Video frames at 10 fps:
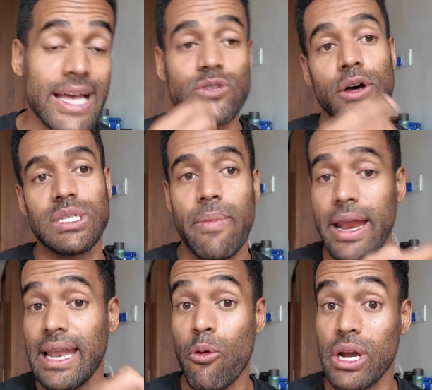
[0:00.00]
as well as the
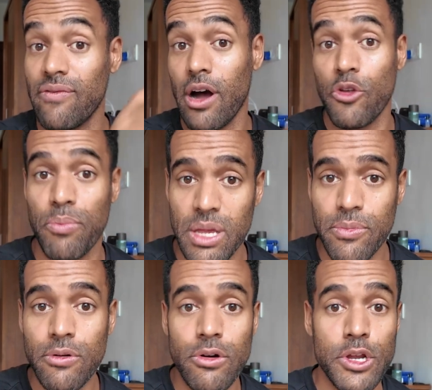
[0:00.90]
body network of other
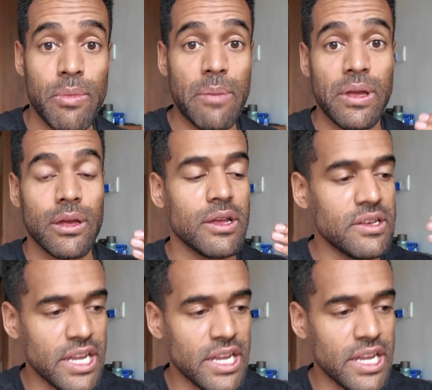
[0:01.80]
people who you might be